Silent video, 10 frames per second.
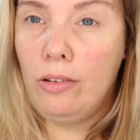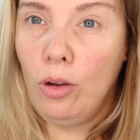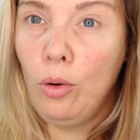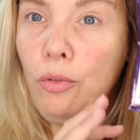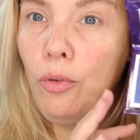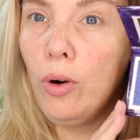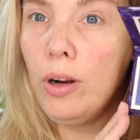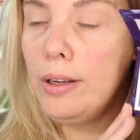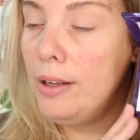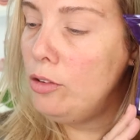so
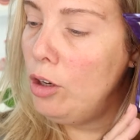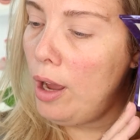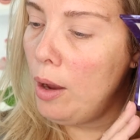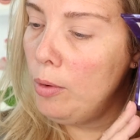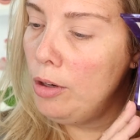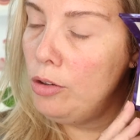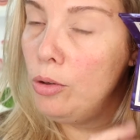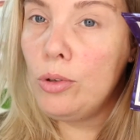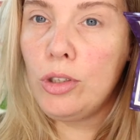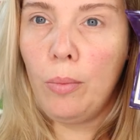for this look, I want to
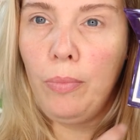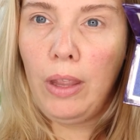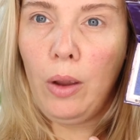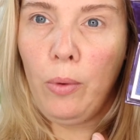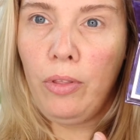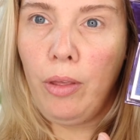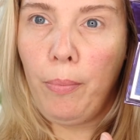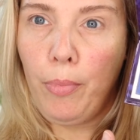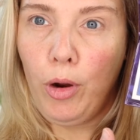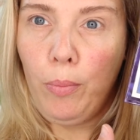do something with the
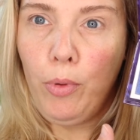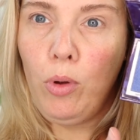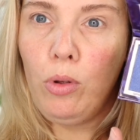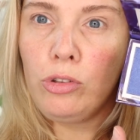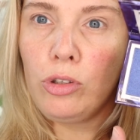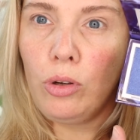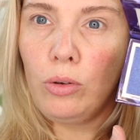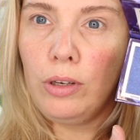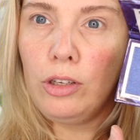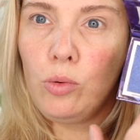purples.
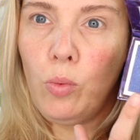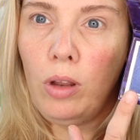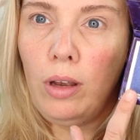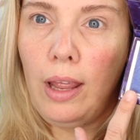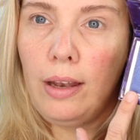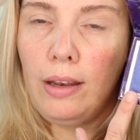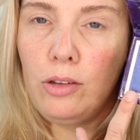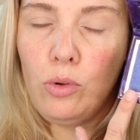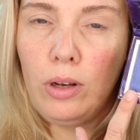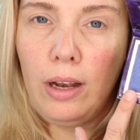So this one, and
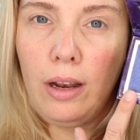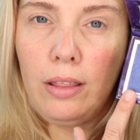I